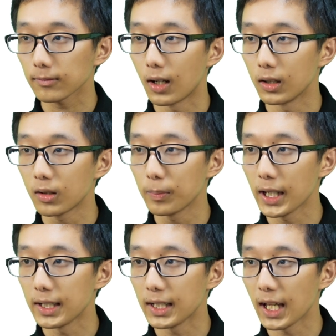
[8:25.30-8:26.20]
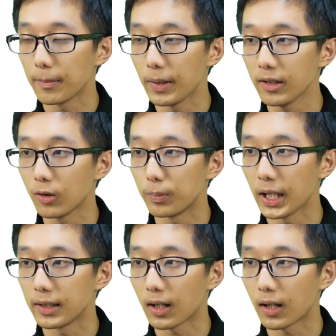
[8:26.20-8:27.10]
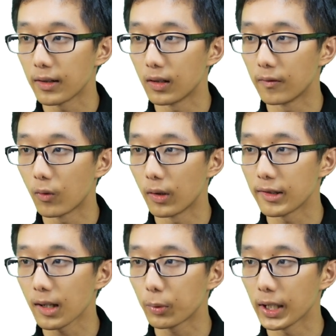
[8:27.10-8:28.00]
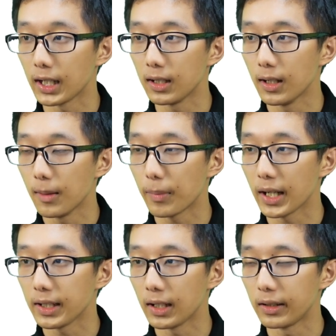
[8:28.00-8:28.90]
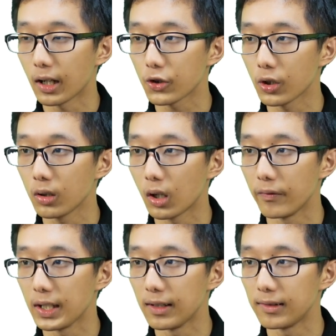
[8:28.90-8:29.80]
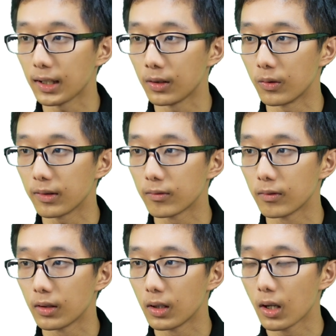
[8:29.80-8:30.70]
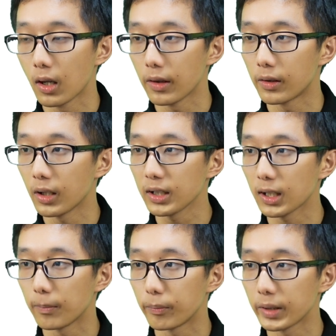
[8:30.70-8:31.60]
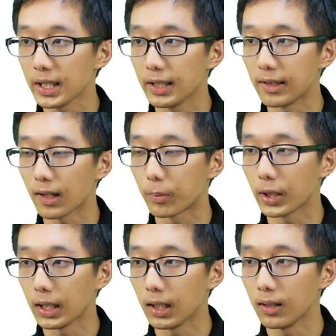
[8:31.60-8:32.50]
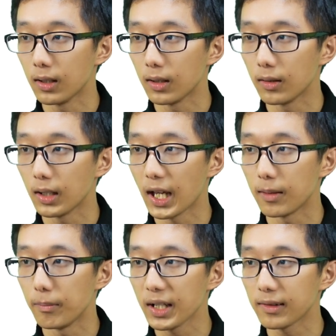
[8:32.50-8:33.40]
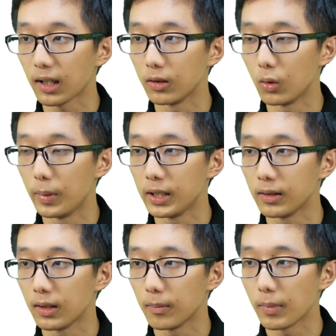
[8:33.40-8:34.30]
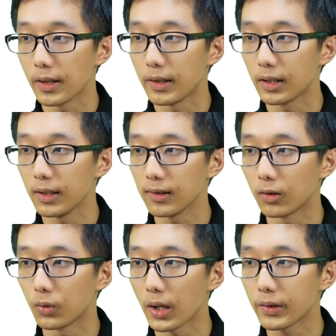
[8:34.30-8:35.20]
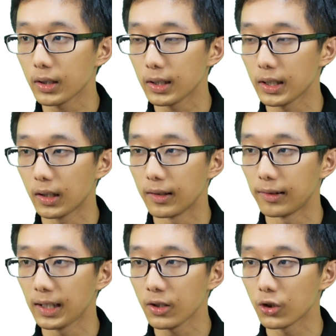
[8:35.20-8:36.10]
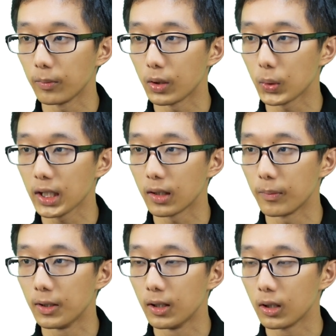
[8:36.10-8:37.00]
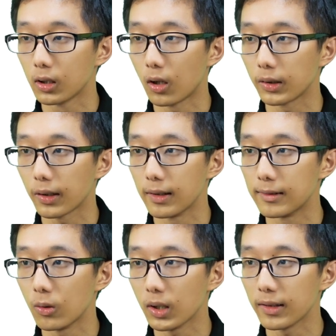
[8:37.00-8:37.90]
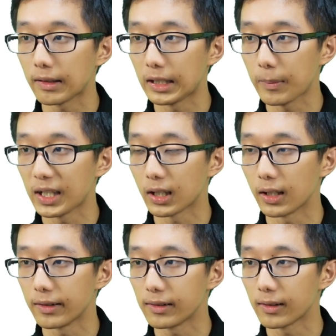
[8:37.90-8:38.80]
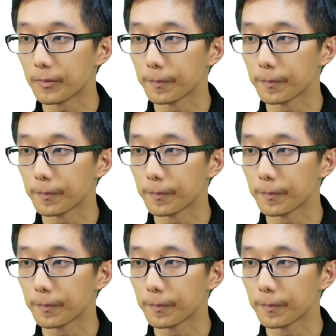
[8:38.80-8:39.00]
Alar plate and basal plate are therefore separated by the induction of these signals. They're not completely separated and mix a little bit, but there is a rather clear distinction between them, called the sulcus limitans.